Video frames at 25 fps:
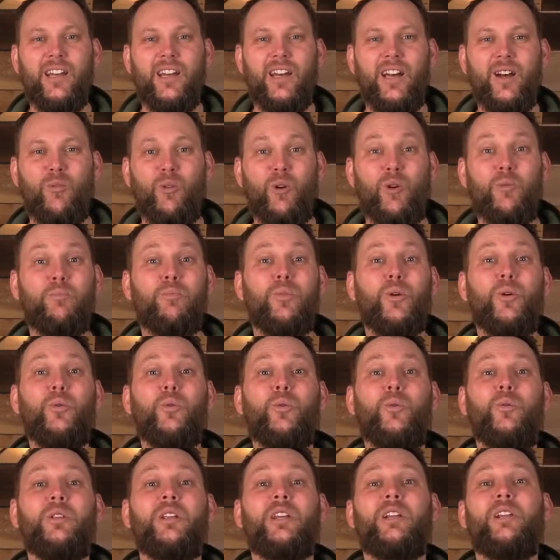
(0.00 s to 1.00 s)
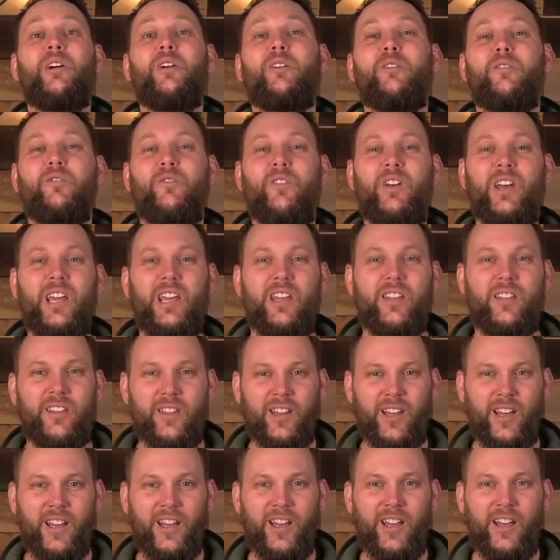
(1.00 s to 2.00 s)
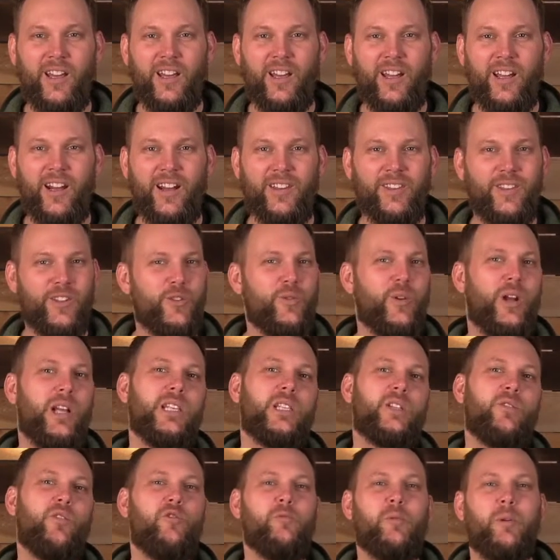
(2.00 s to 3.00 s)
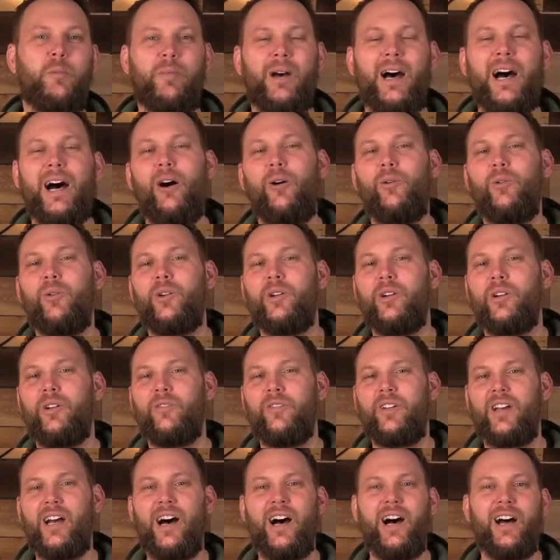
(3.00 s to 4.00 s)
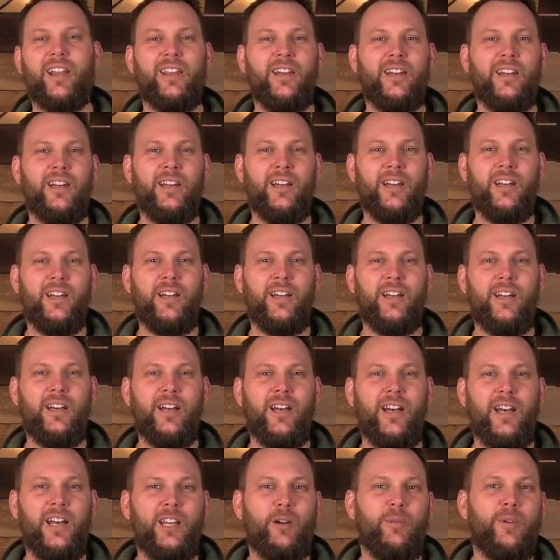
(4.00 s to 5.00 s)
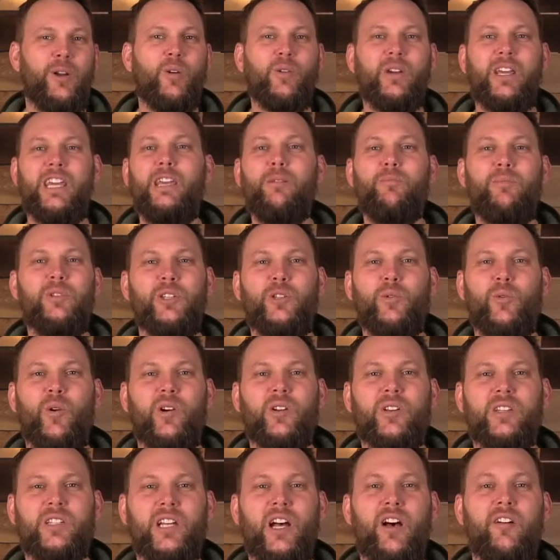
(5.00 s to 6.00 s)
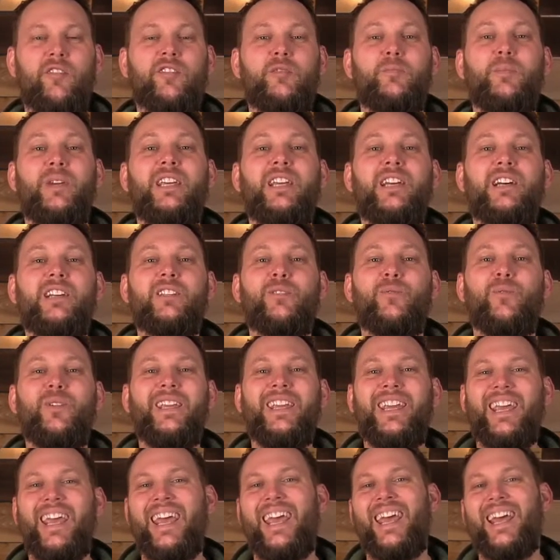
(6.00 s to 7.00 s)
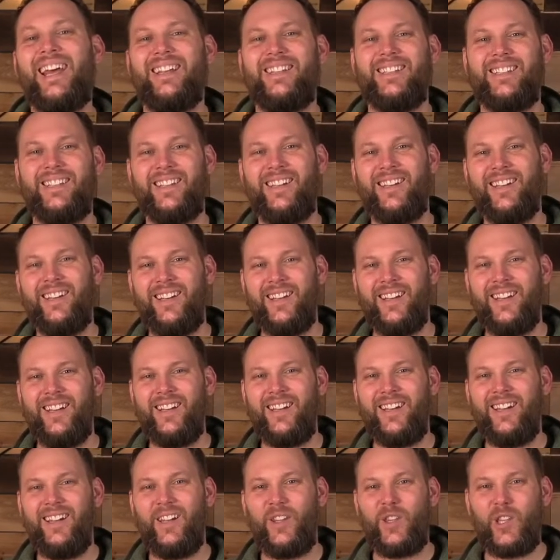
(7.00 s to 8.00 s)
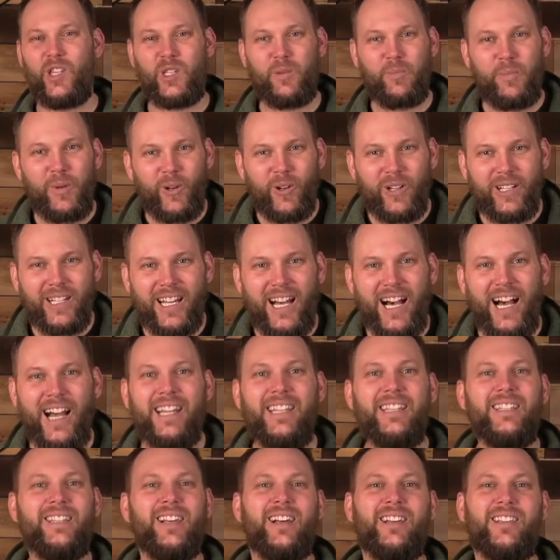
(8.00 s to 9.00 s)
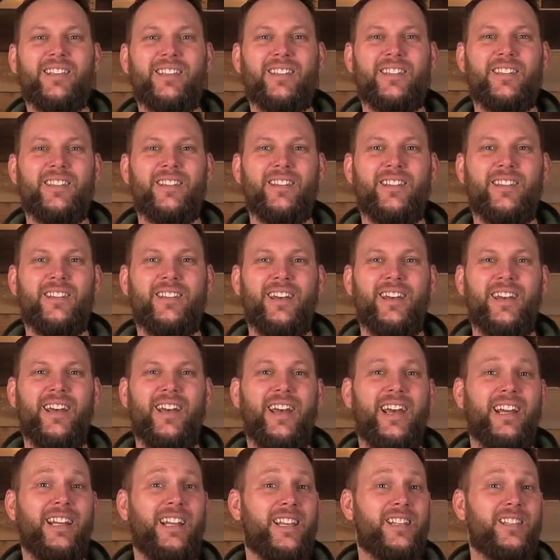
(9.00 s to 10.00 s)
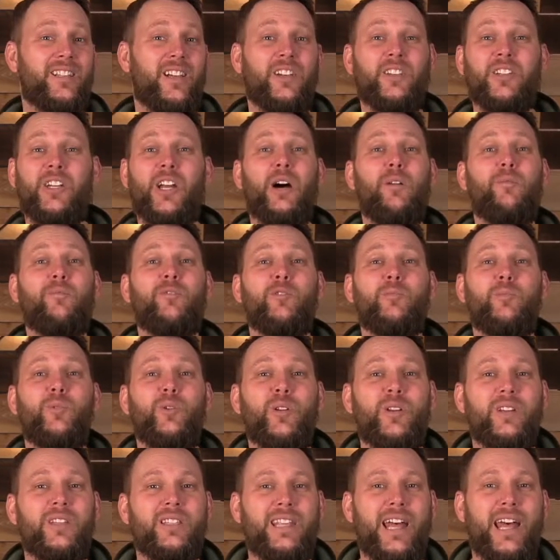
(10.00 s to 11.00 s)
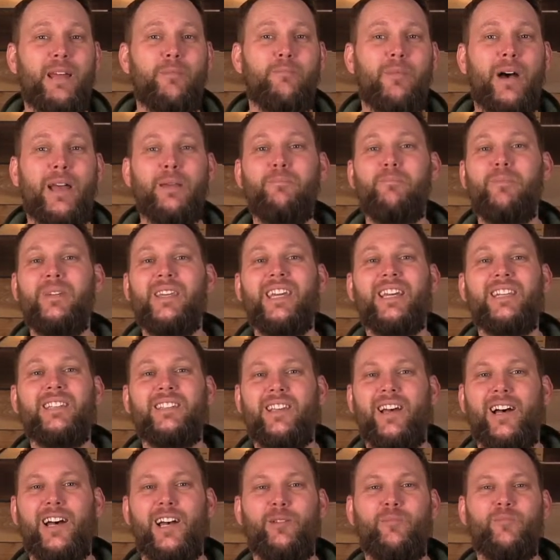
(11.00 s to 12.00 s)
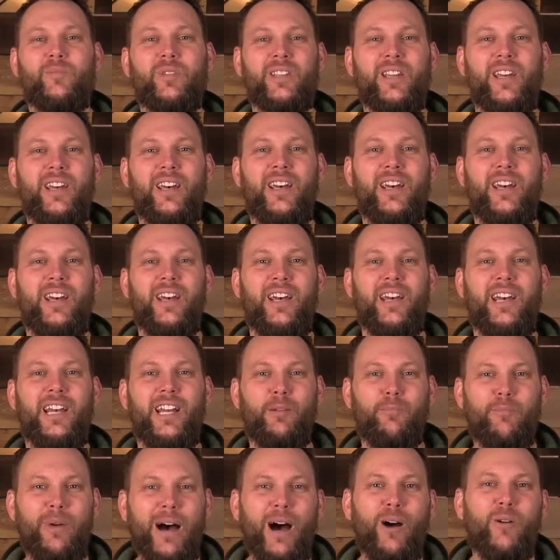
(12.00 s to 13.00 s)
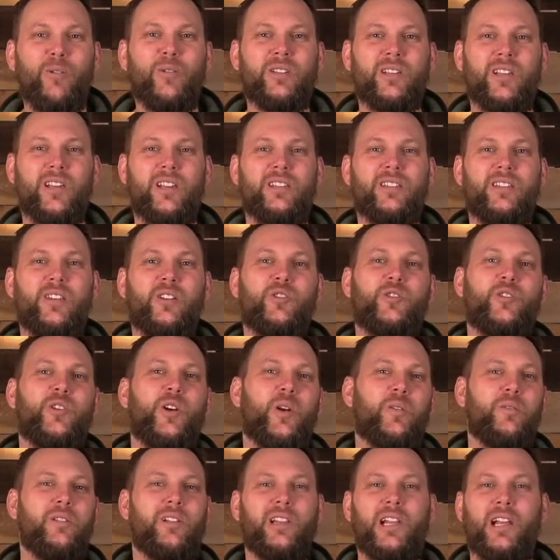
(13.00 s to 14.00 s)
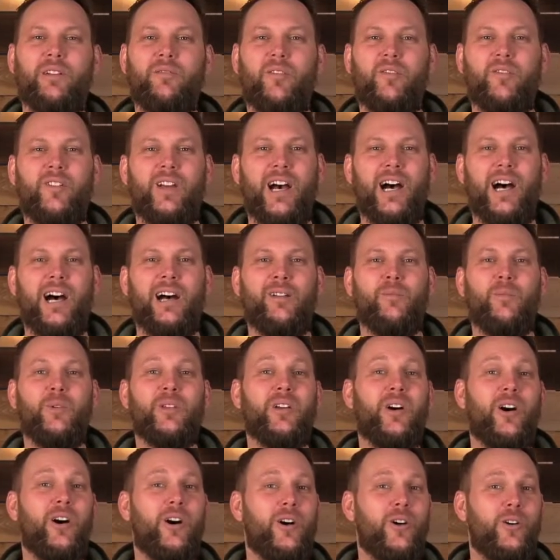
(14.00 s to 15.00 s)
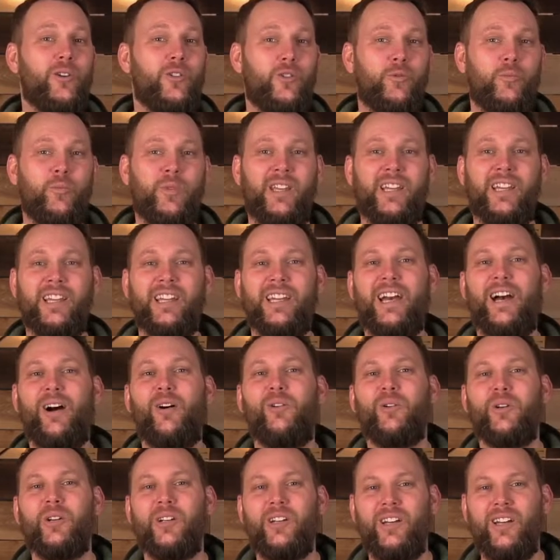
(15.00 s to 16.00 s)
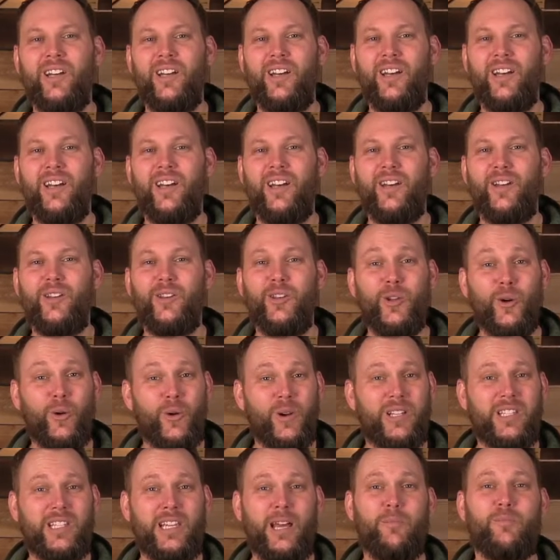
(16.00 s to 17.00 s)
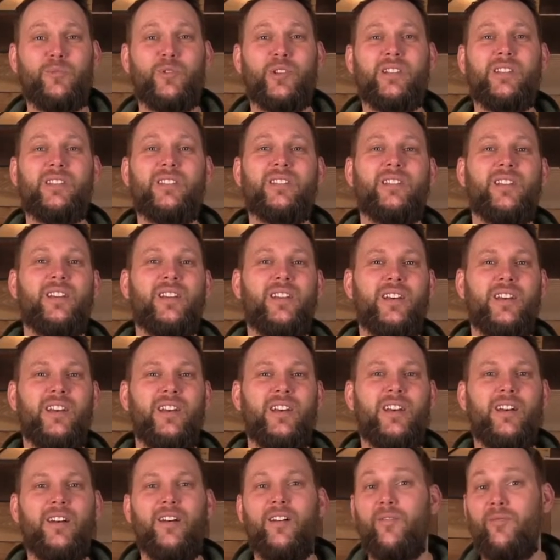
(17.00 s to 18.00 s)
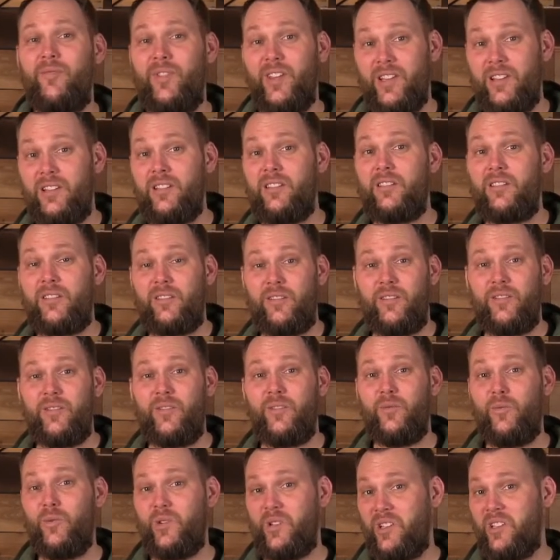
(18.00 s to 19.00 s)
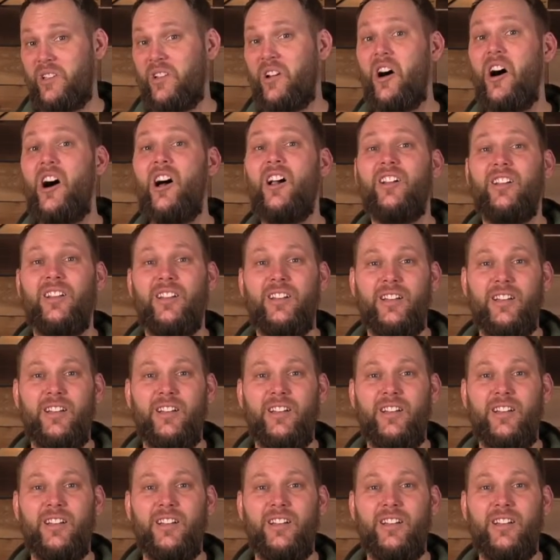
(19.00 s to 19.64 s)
We're bold in our faith, in the transforming power of God. And we don't keep it to ourselves because we can't. The Spirit guides us, and as uncomfortable as that might be at times, it empowers us to share the love of God with all whom we encounter, no exceptions. This was Saul.